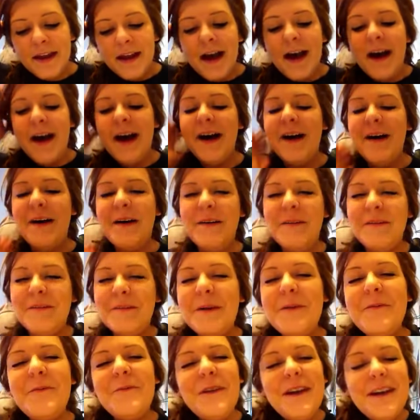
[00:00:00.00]

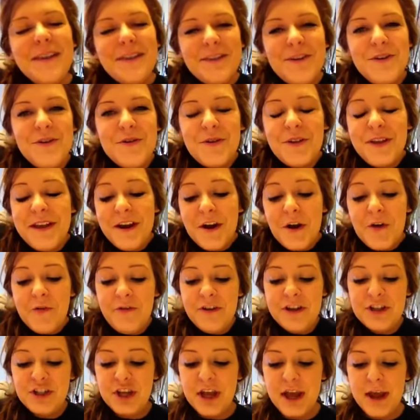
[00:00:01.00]
With nuclear
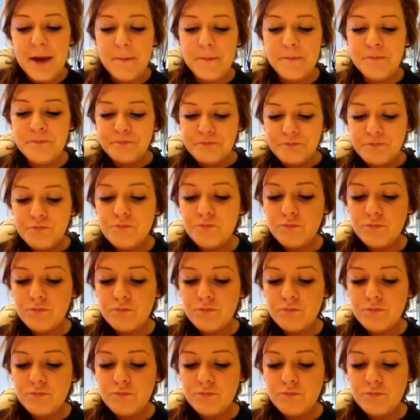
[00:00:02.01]
fission,